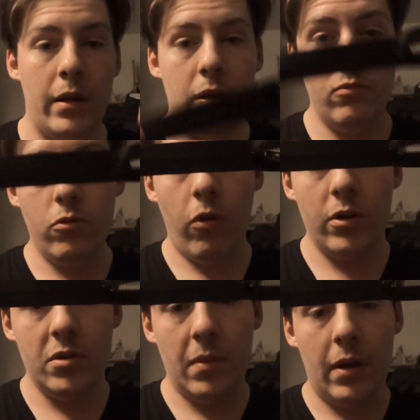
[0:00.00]
did
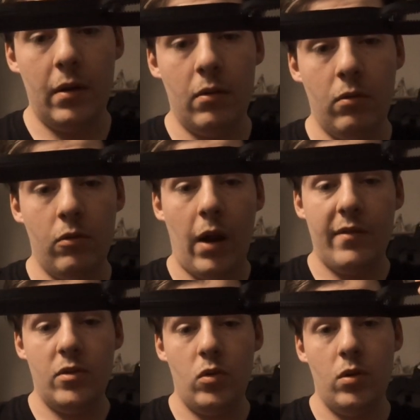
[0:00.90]
run to my
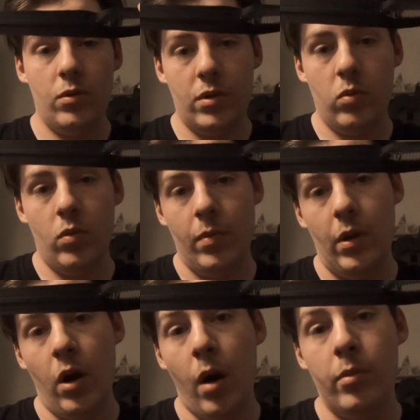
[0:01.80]
craft store, which would
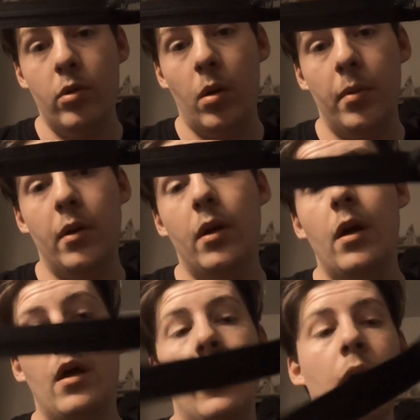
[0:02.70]
be Hobby Lobby,
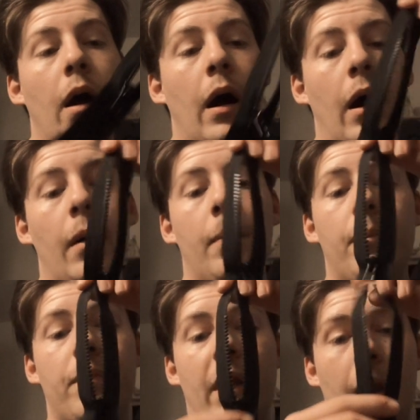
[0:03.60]
and